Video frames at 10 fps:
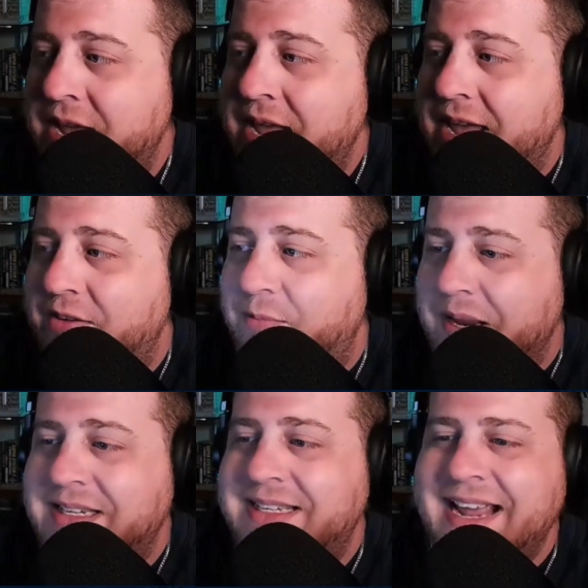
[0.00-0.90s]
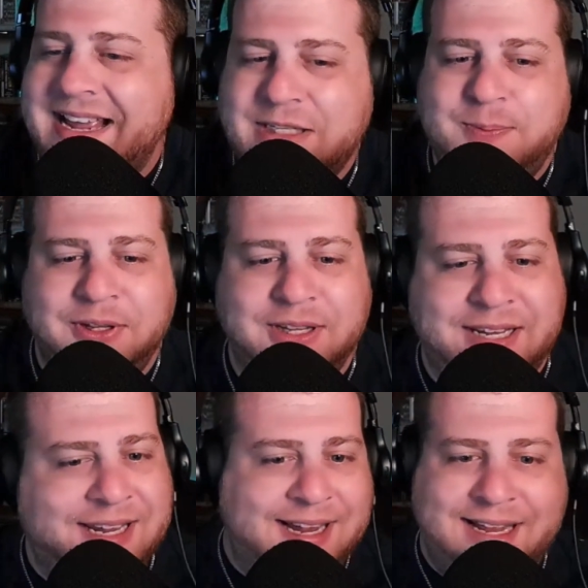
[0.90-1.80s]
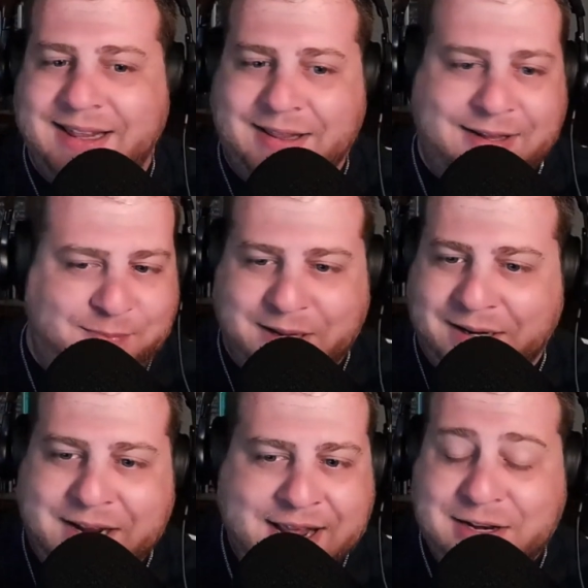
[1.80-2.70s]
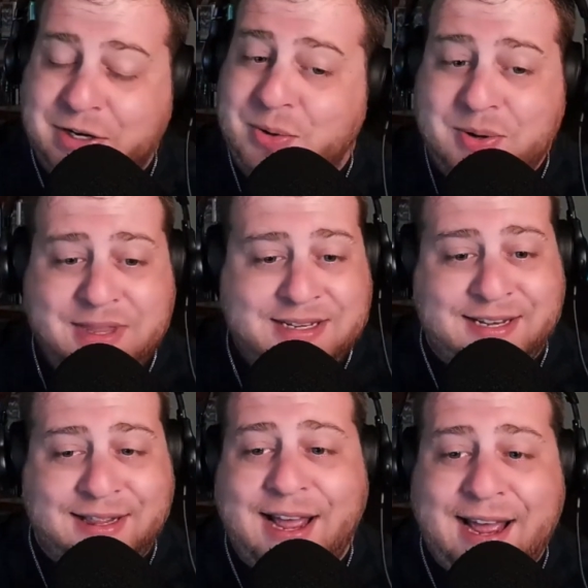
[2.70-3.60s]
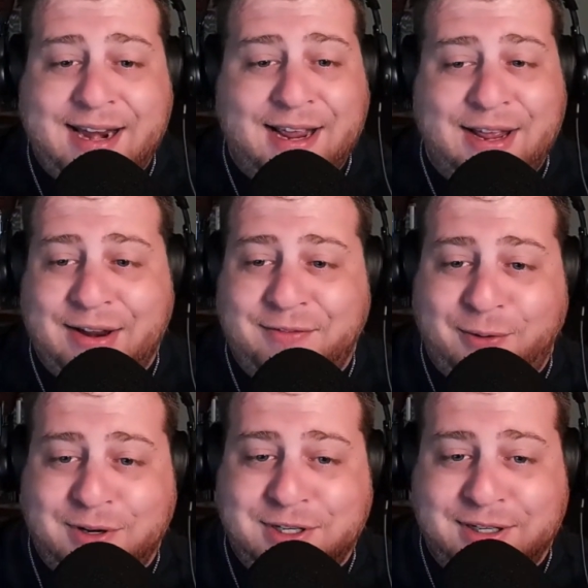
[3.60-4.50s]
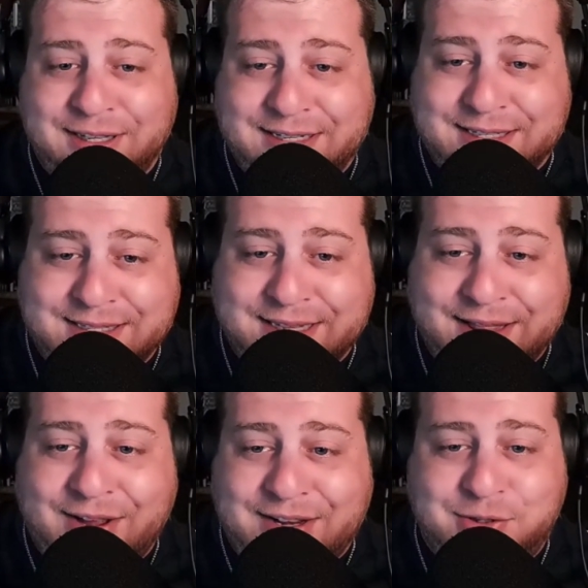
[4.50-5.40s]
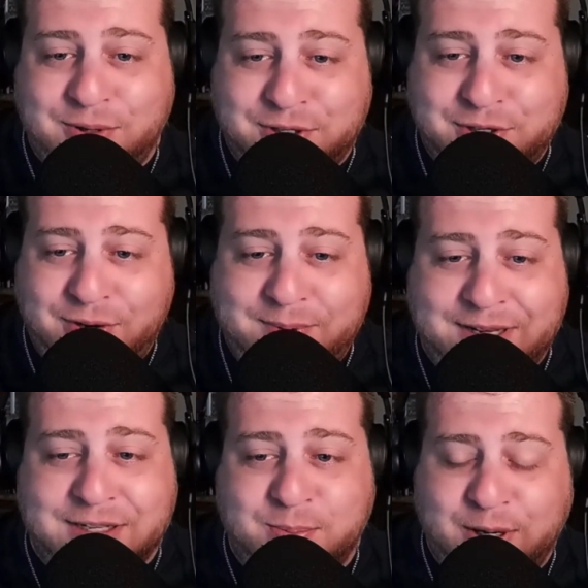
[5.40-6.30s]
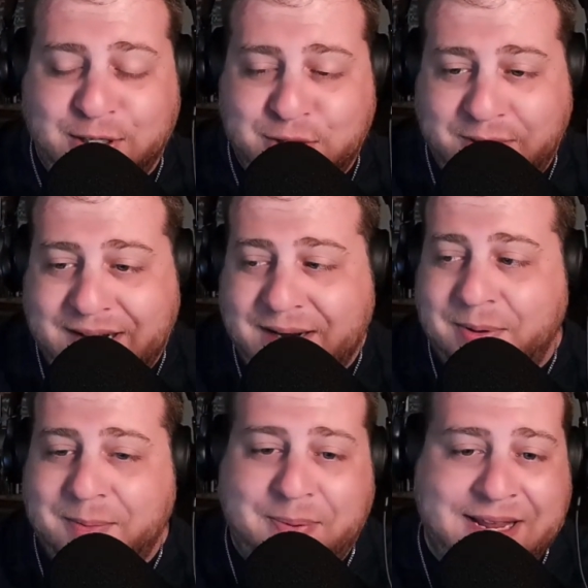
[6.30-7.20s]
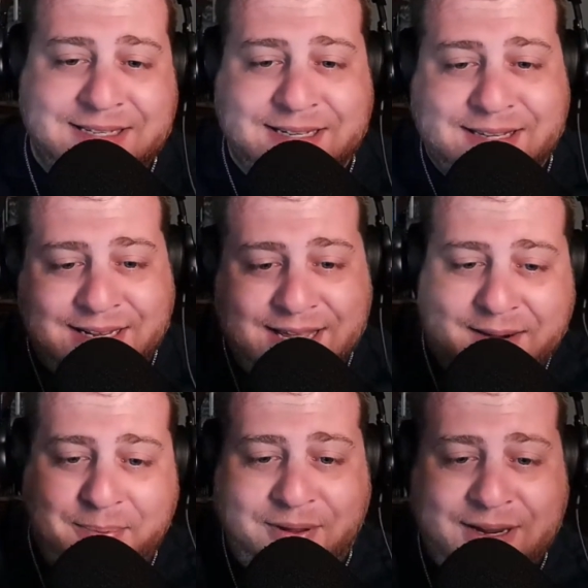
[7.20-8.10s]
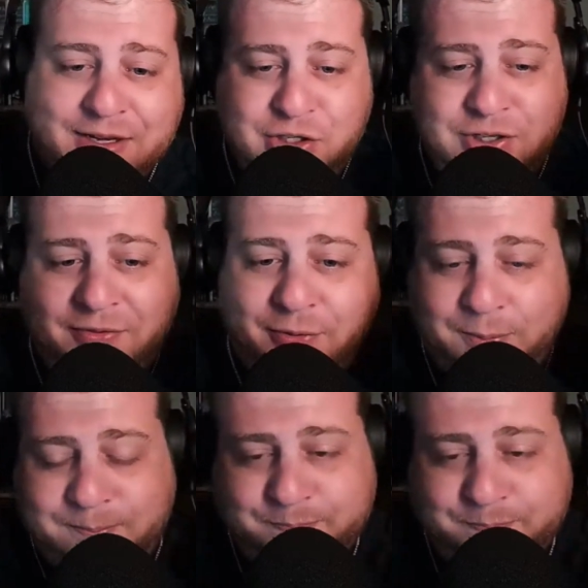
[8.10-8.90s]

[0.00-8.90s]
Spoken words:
have been desperately they've been doing this a lot, unfortunately, since they lost George Kirby in spring training, but basically kind of playing shuffle